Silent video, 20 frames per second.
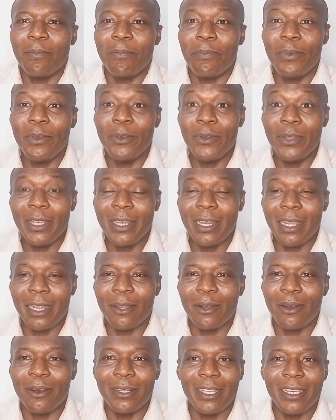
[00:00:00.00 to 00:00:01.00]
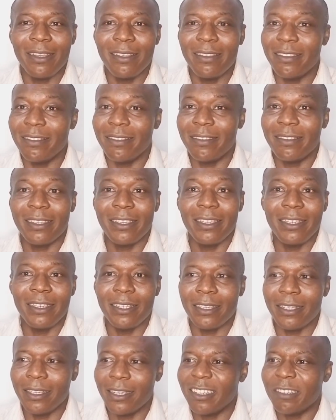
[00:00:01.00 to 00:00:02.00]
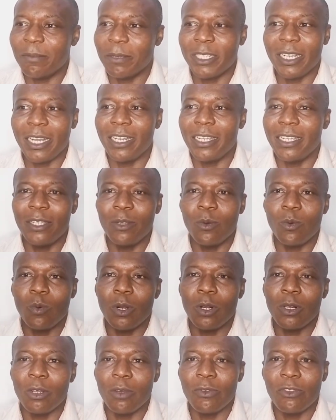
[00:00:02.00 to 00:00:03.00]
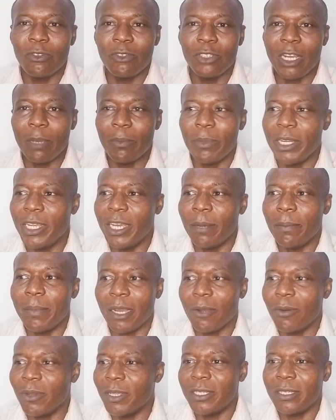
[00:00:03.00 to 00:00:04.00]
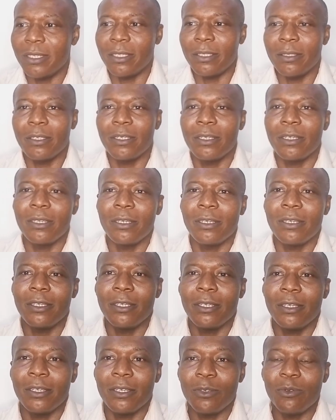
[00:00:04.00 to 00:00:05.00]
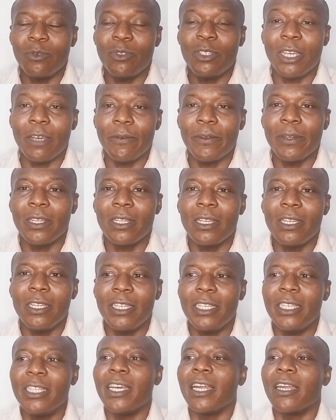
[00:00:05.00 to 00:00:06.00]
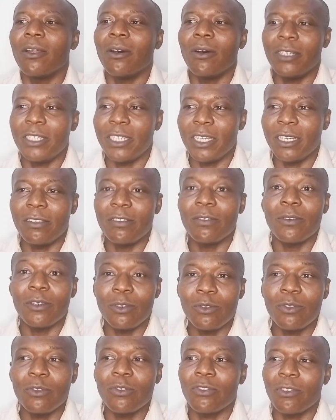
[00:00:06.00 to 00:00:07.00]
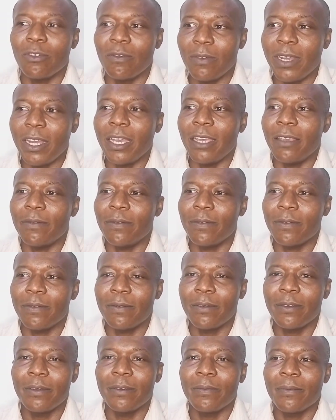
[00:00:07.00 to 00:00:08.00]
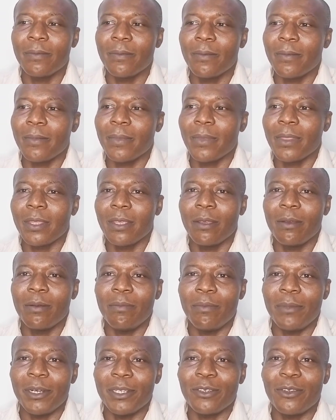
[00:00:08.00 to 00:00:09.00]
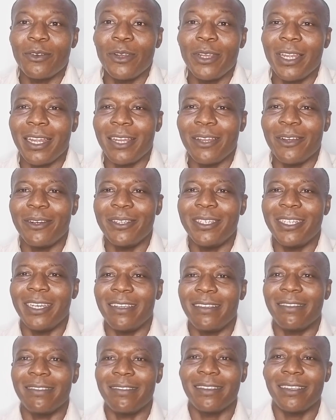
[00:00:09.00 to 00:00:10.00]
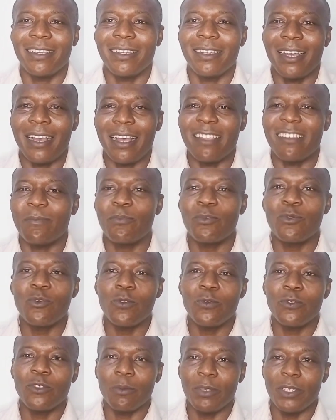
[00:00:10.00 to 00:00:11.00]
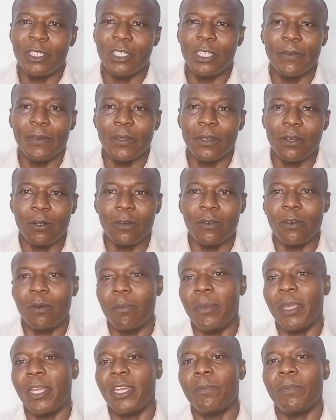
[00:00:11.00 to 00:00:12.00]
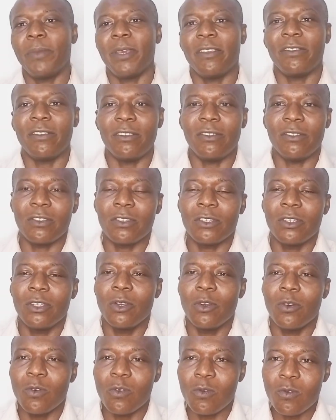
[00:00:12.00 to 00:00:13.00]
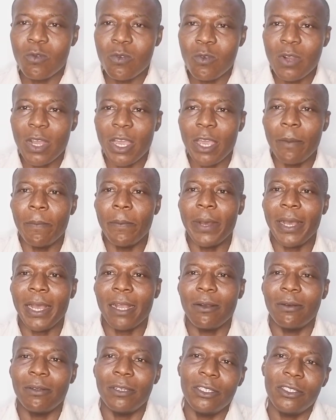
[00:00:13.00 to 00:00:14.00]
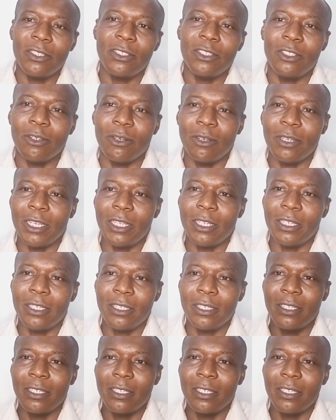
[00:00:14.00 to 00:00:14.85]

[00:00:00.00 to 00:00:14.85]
Building an audience is key, especially in the world of social media marketing. You definitely need an audience for you to survive. But growing an audience has proved to be difficult for many persons who embark on this journey